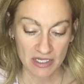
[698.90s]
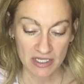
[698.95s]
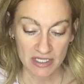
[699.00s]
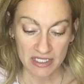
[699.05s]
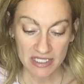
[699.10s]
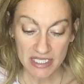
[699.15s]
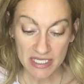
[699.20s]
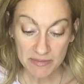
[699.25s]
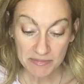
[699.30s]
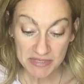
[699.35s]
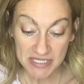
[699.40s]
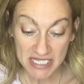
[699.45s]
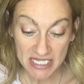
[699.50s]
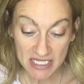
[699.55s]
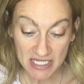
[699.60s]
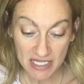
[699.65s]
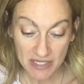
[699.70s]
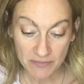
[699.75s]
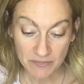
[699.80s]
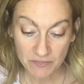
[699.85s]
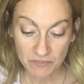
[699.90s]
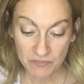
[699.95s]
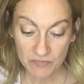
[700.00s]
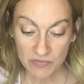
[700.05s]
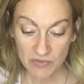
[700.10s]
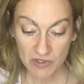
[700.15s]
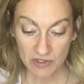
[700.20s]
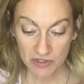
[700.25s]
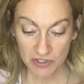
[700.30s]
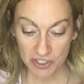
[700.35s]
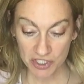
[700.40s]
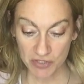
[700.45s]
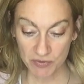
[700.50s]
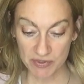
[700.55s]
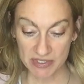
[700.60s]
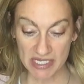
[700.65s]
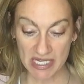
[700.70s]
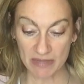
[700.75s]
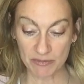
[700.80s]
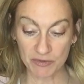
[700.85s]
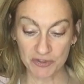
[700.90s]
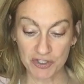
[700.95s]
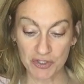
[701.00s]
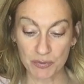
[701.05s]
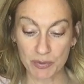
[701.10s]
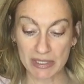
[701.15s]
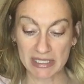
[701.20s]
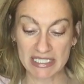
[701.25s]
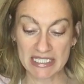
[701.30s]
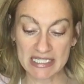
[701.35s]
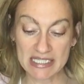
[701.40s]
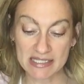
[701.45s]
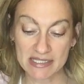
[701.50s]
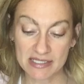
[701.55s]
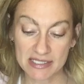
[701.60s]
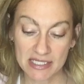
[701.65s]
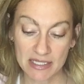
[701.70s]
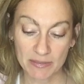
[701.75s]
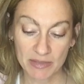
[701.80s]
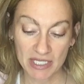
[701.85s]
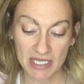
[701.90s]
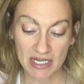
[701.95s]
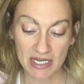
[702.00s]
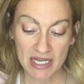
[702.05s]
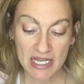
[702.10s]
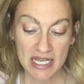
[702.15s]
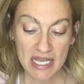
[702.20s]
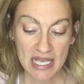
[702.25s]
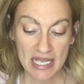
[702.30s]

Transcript: "Keep digging." She was able to release the tibia